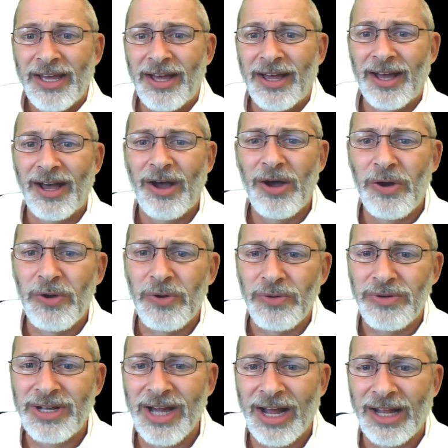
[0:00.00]
Oh,
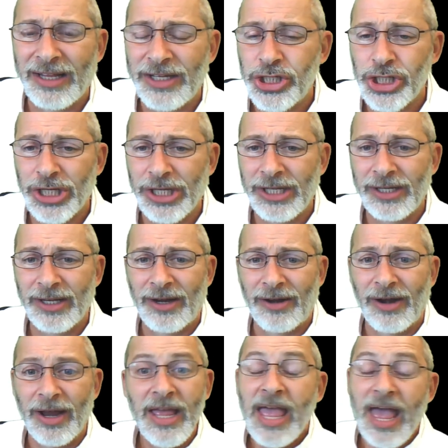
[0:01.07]
golly gee.
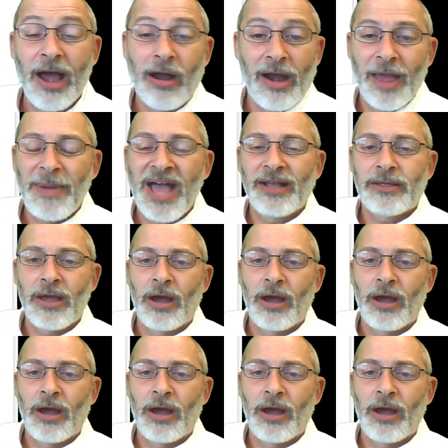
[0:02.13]
All right, back.